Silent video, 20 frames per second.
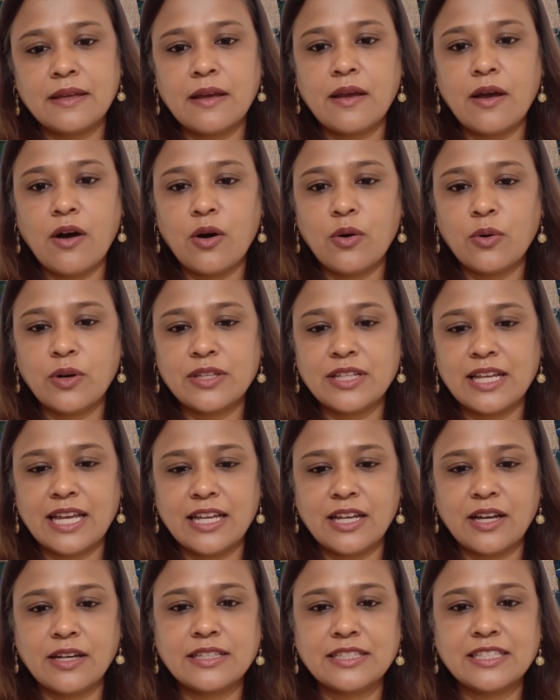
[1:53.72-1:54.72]
Who will take
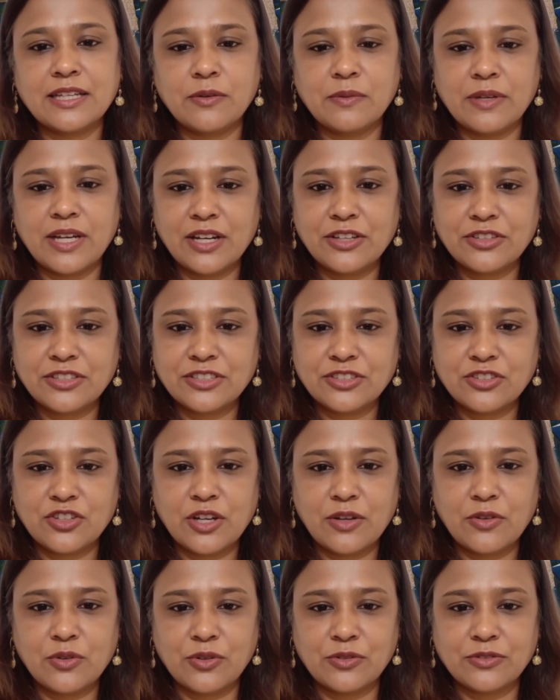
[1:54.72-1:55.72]
on someone else's
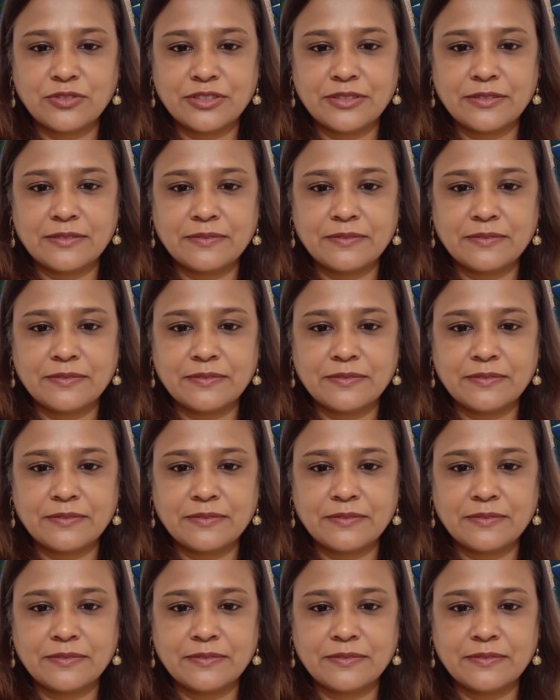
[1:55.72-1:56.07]
troubles?